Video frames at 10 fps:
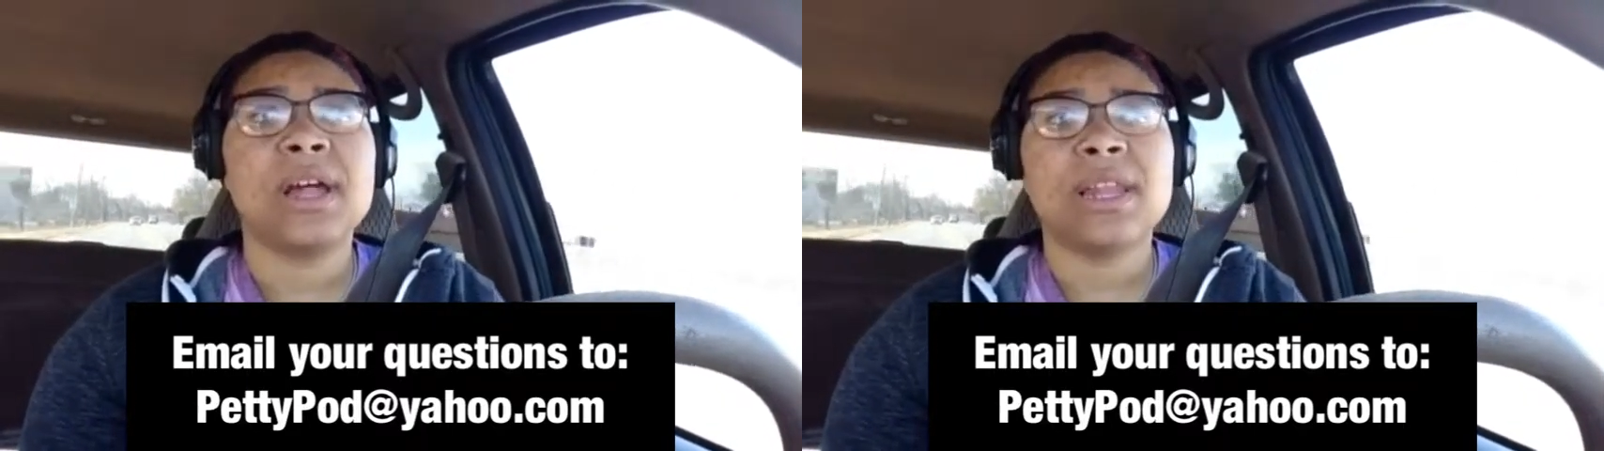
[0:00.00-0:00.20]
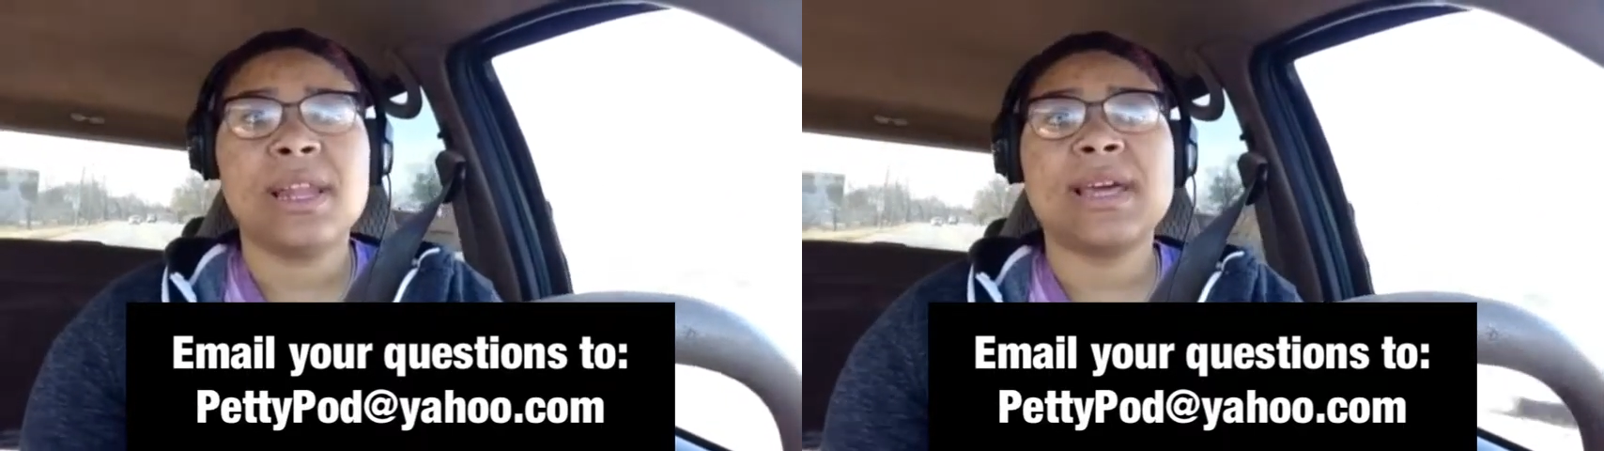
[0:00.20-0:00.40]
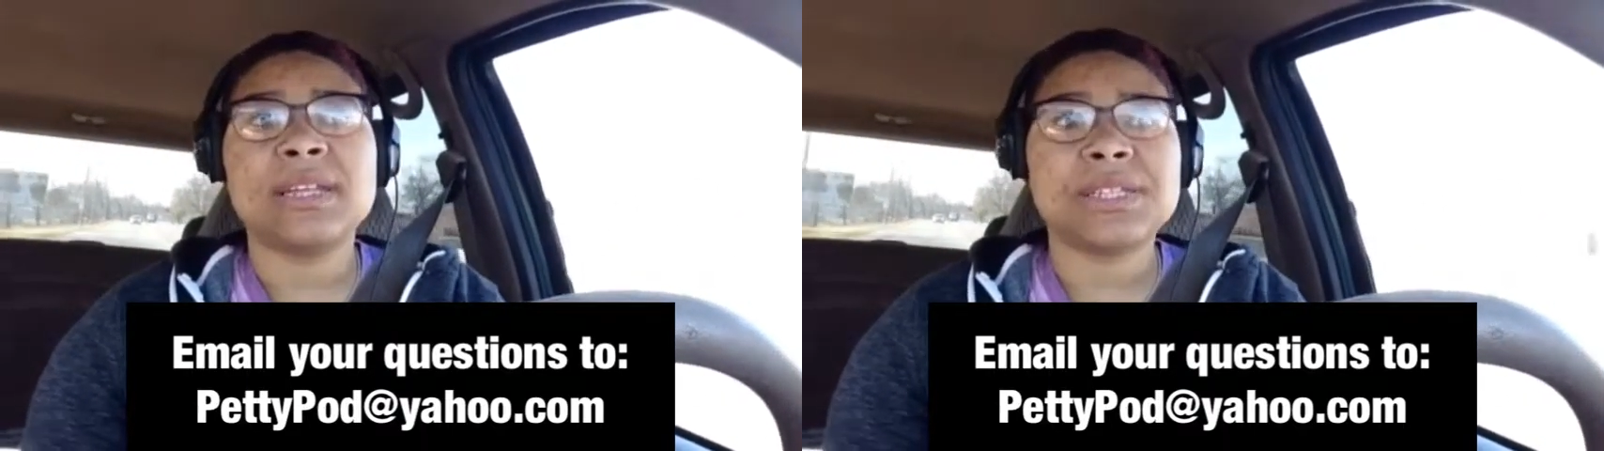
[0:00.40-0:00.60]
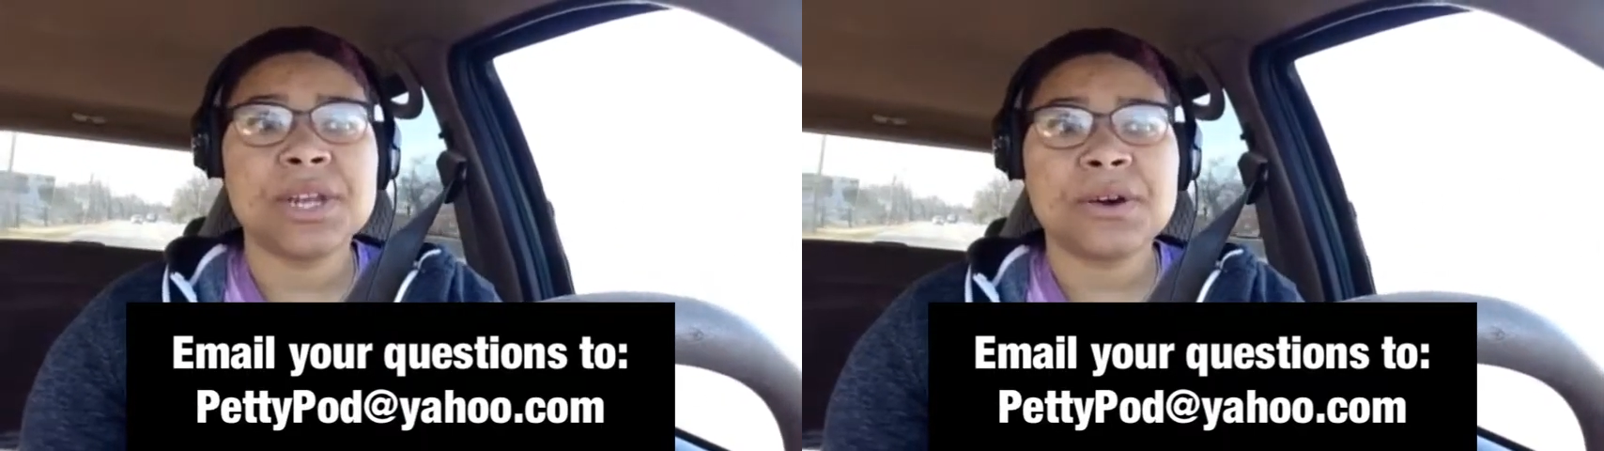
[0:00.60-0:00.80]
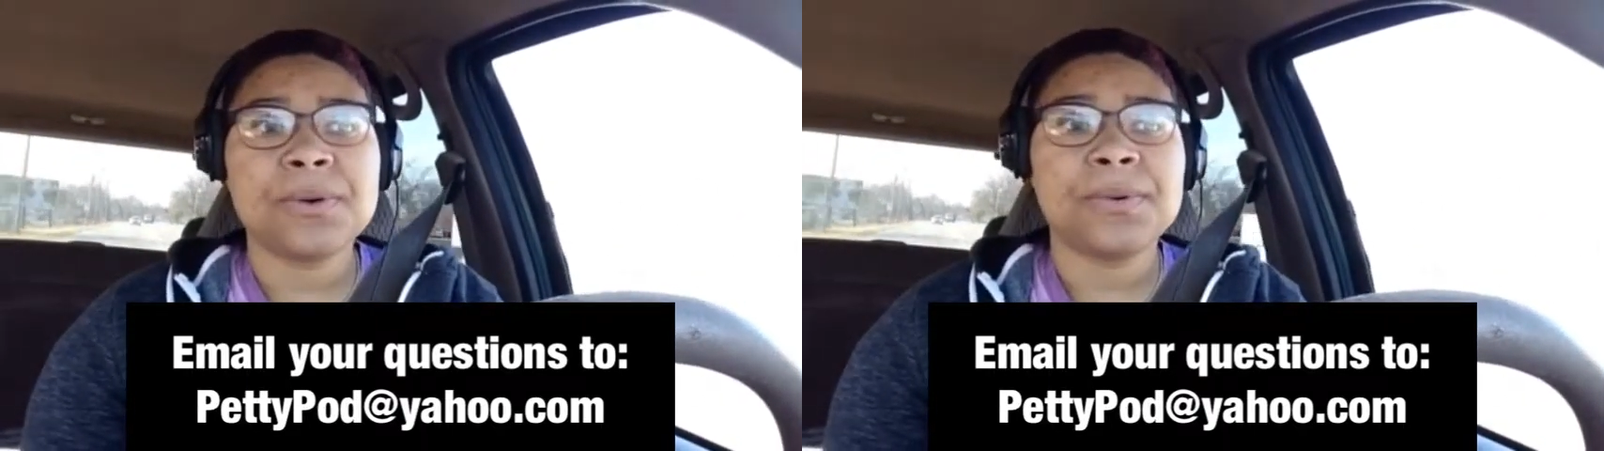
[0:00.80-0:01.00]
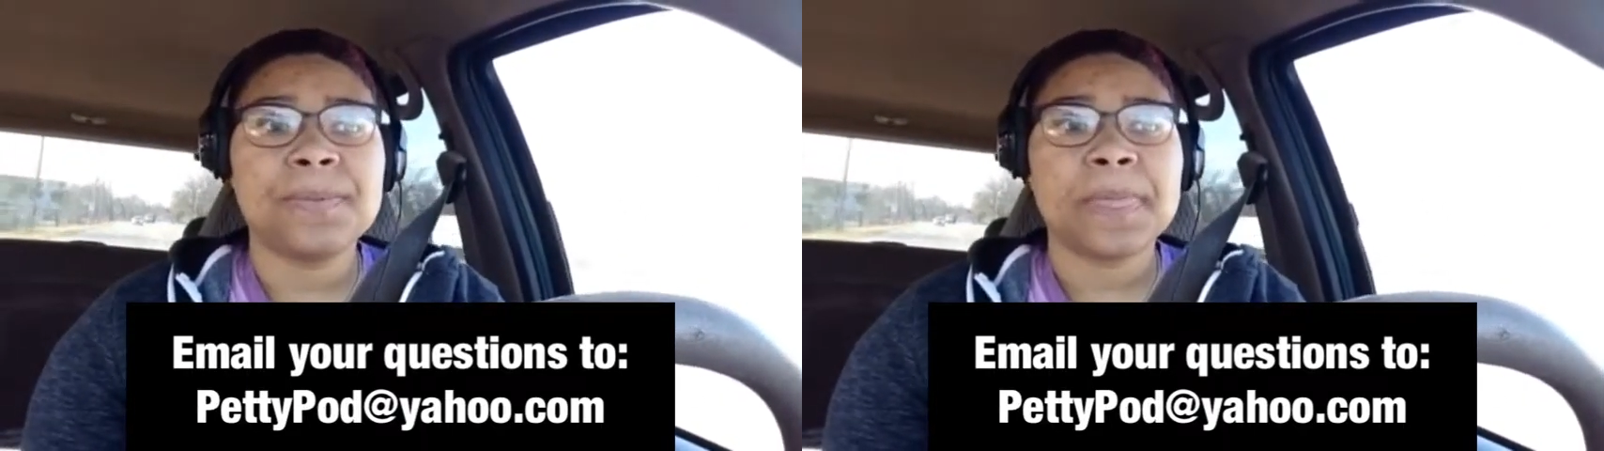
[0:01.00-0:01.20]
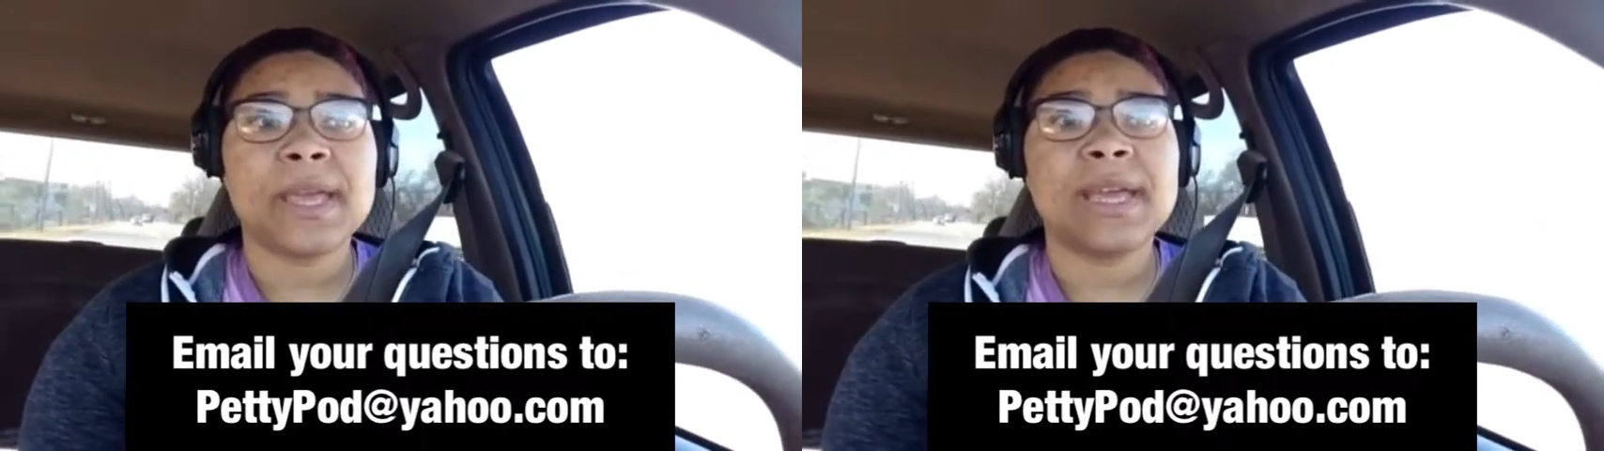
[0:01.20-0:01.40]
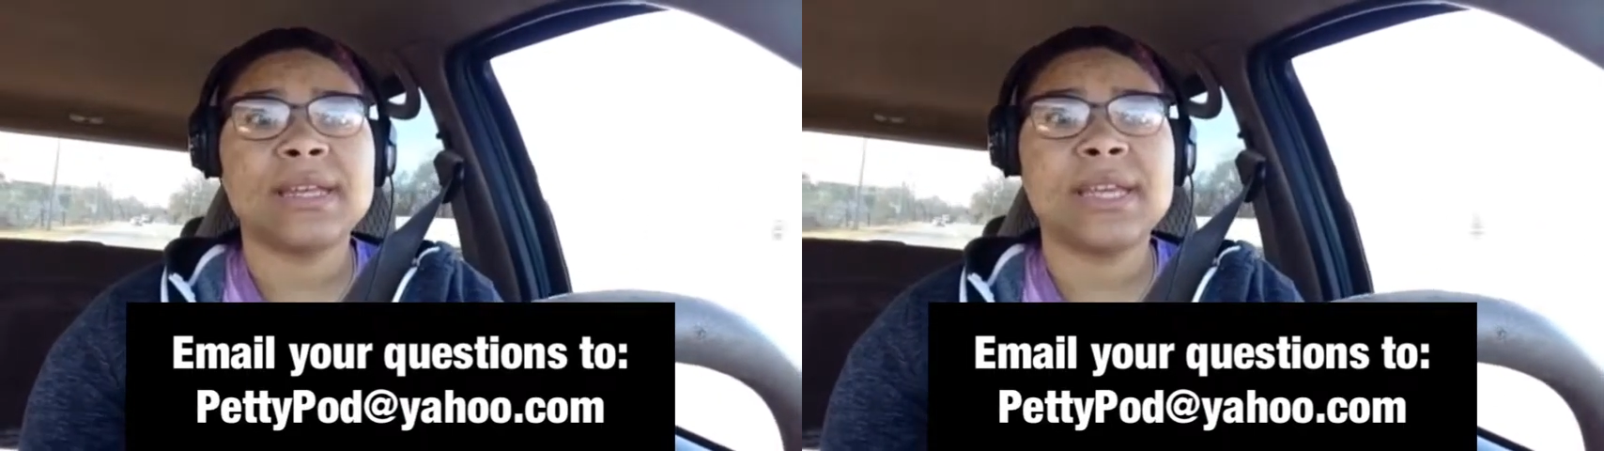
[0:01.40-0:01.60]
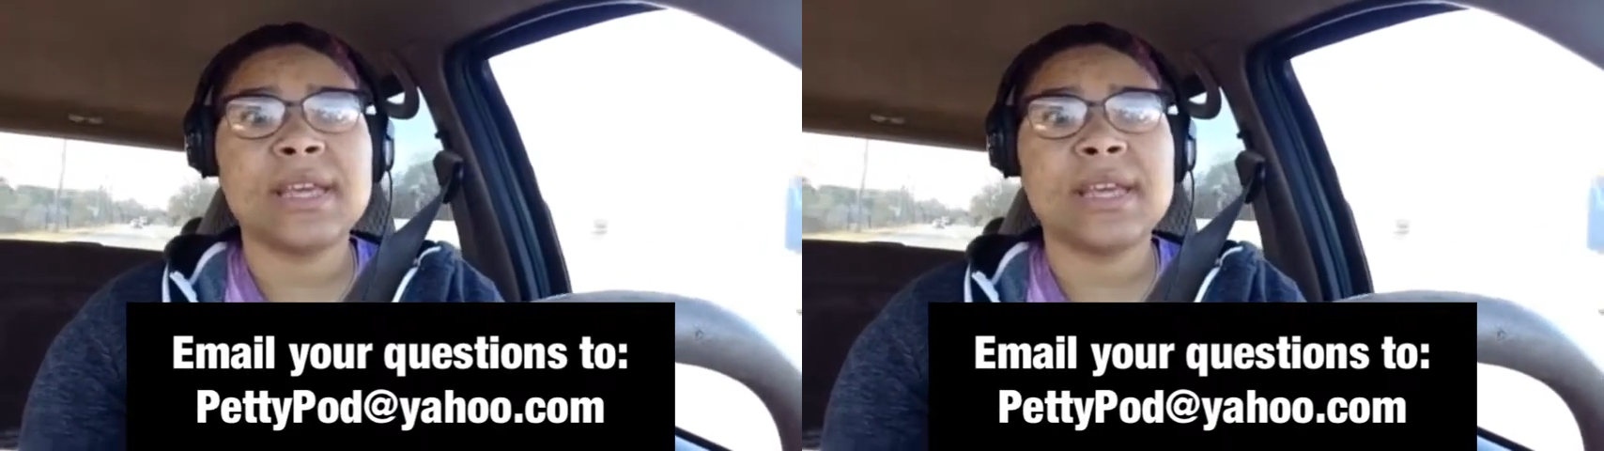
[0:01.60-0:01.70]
let us know and